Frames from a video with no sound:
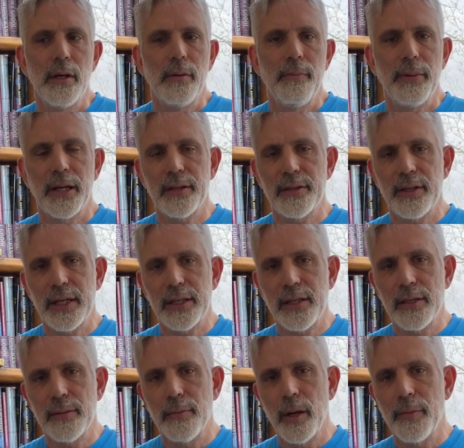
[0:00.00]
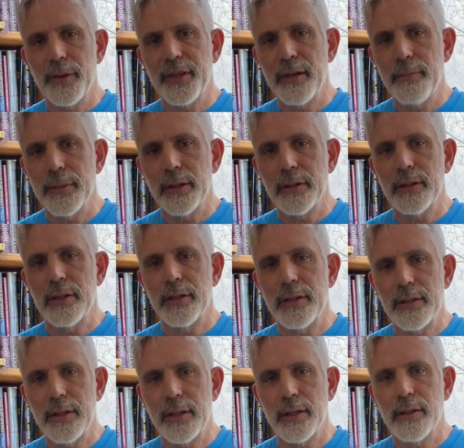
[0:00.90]
because that's the moment that Milton
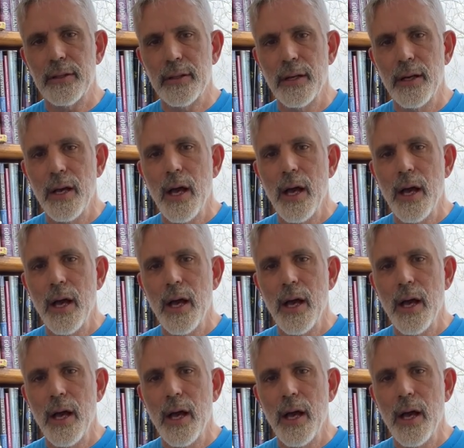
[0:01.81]
is in.